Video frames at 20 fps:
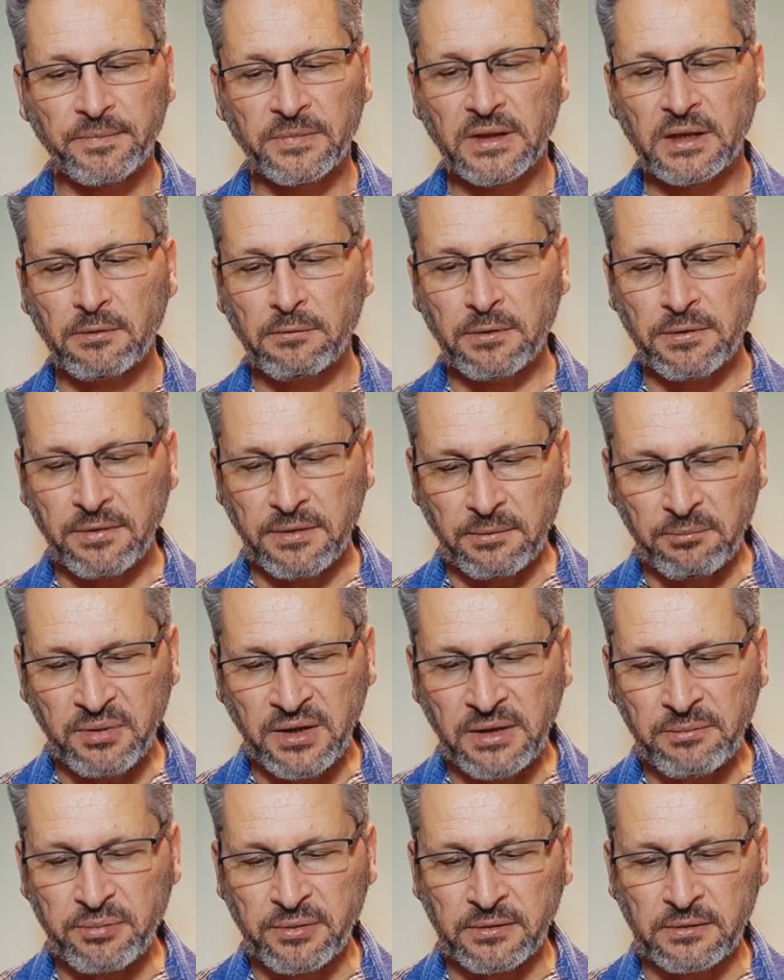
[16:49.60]
with the
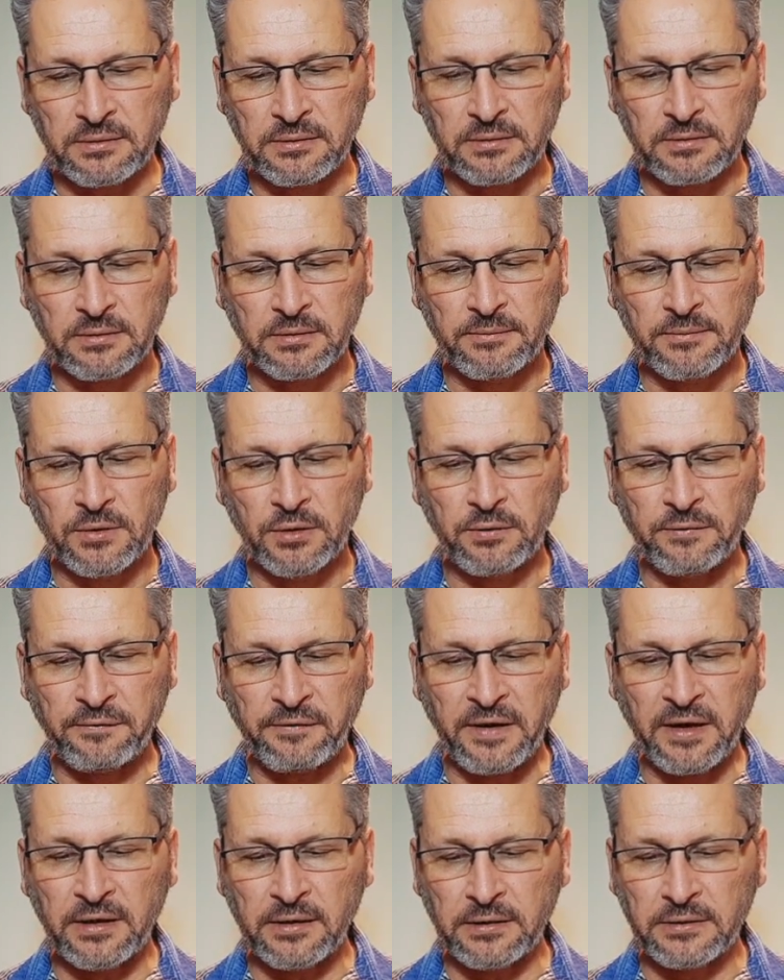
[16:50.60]
people who
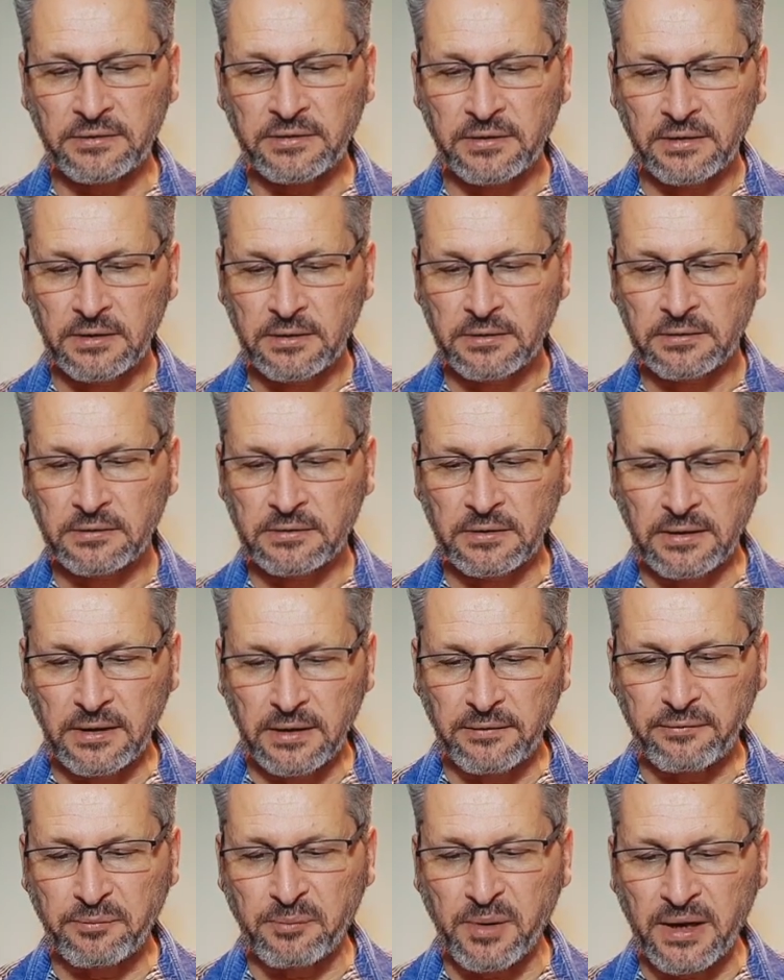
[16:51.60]
failed to
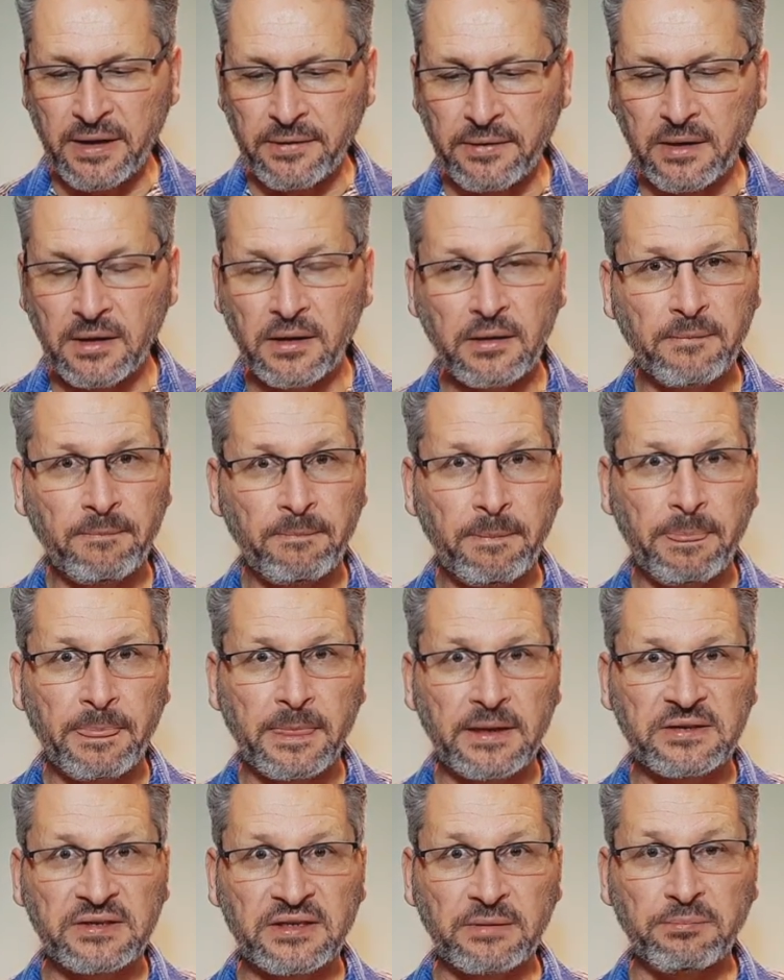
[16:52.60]
live by the
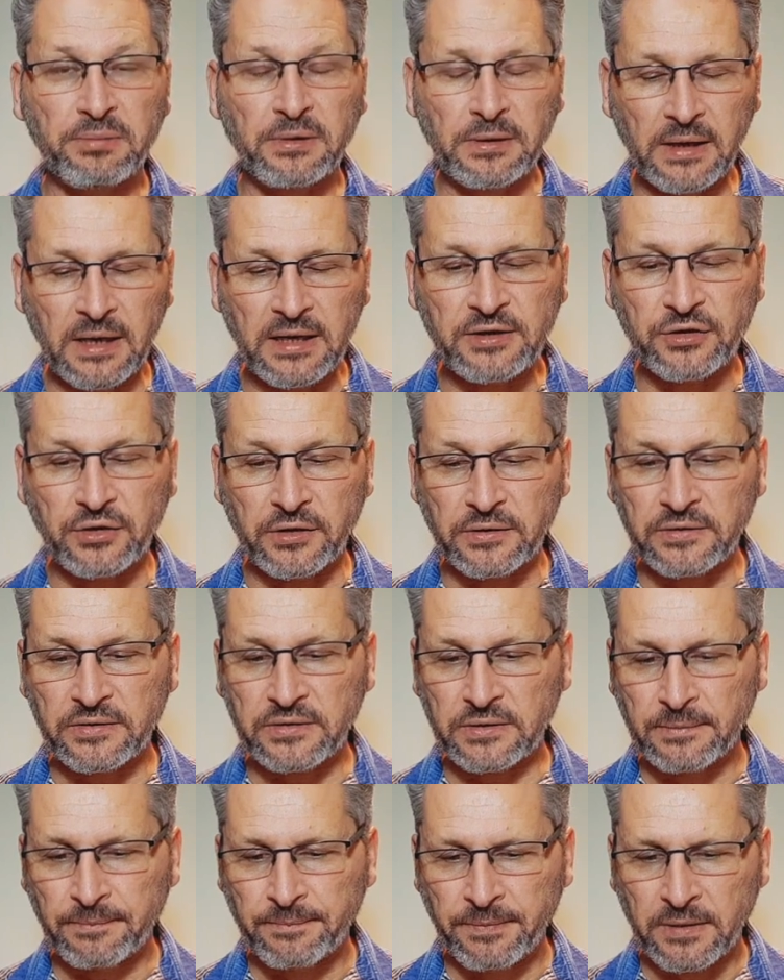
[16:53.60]

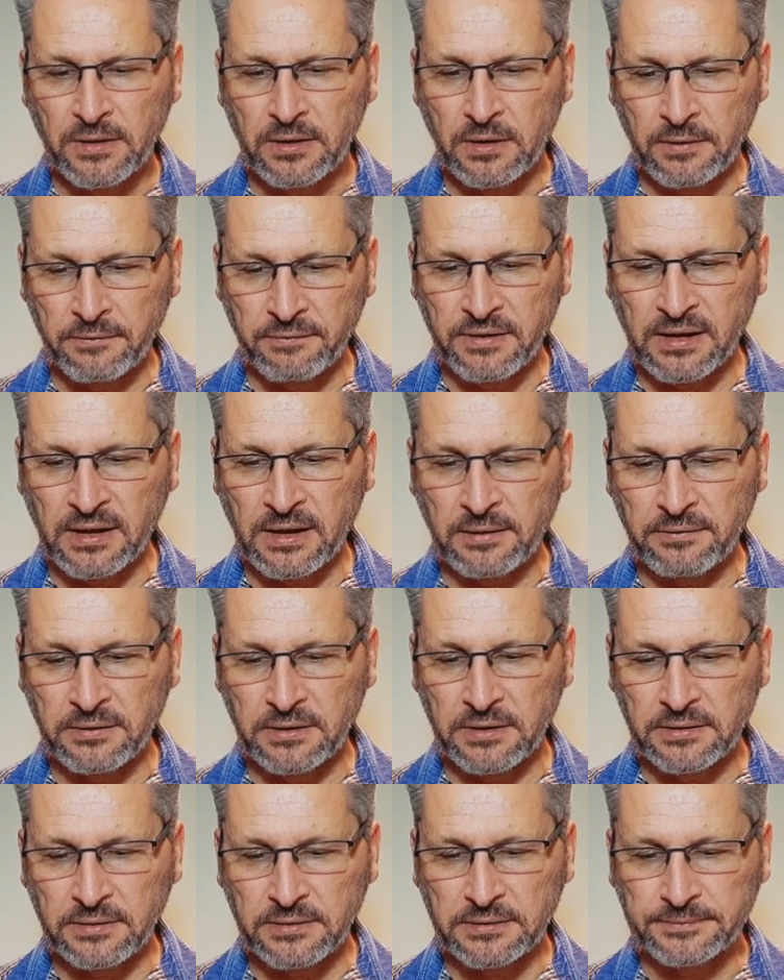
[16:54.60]
stipulations of the
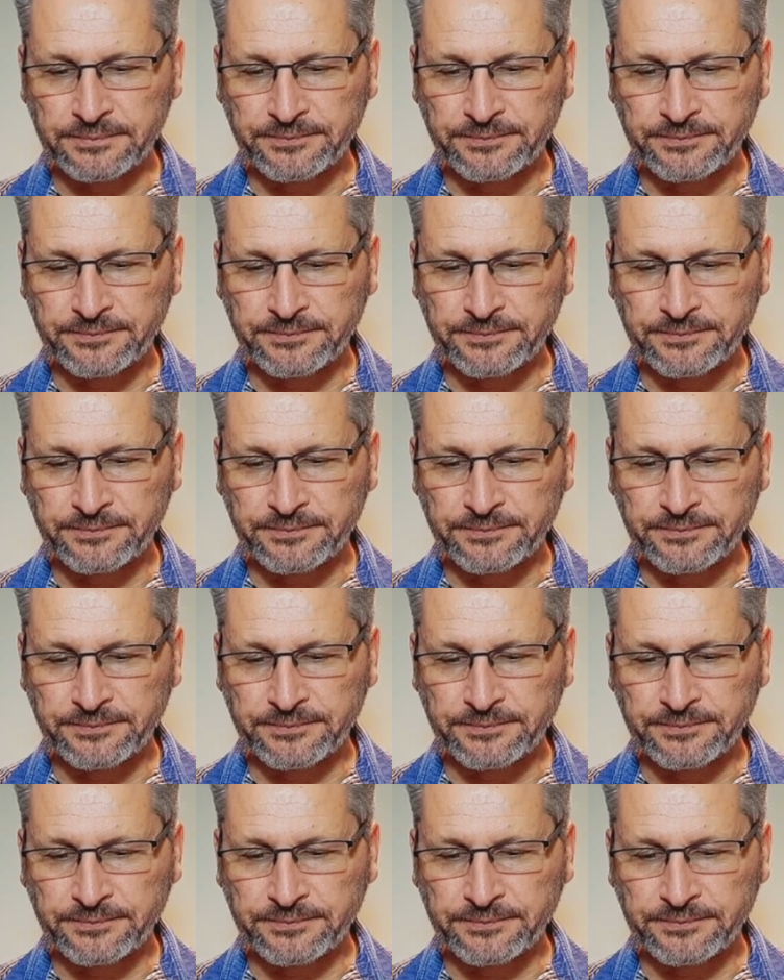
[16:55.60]
covenant.